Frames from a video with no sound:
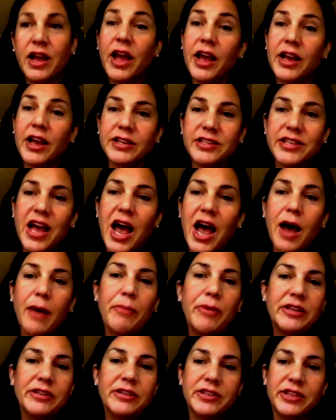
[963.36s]
and tap
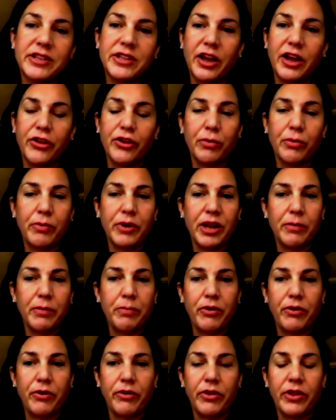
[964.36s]
into the other
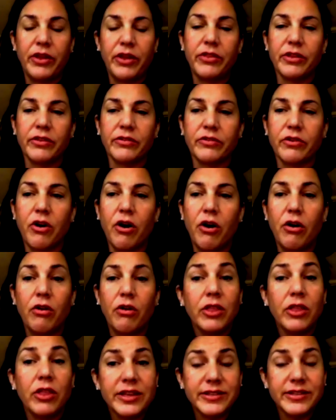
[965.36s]
people in this call
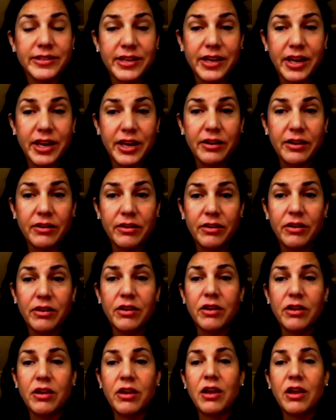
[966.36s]
listening,
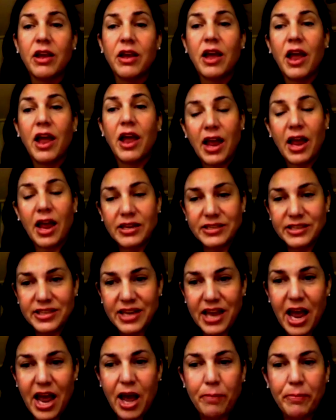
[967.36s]
and
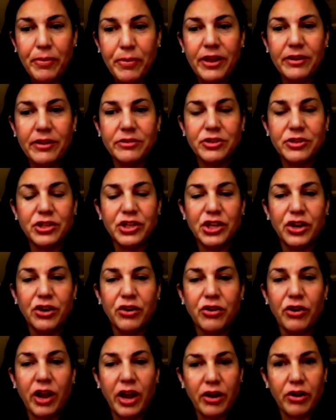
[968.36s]
tap into
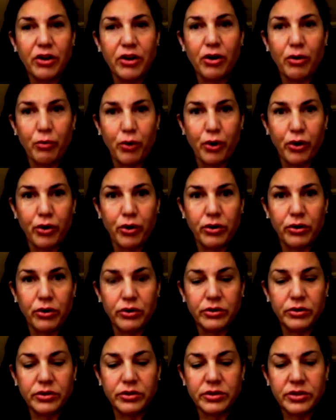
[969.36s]
your inner
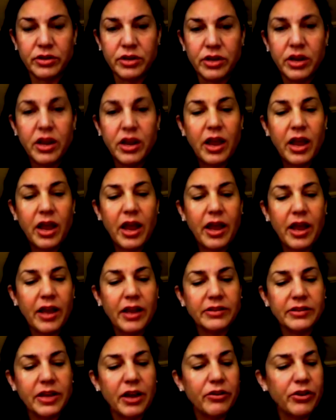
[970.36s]
world.
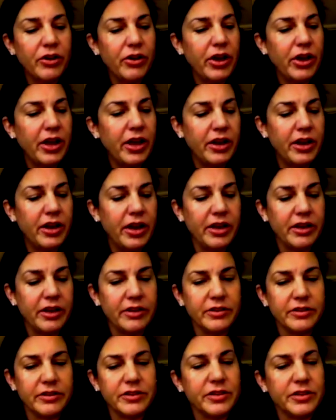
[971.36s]
And I'll go ahead
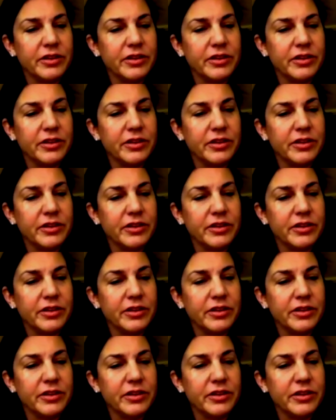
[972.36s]
and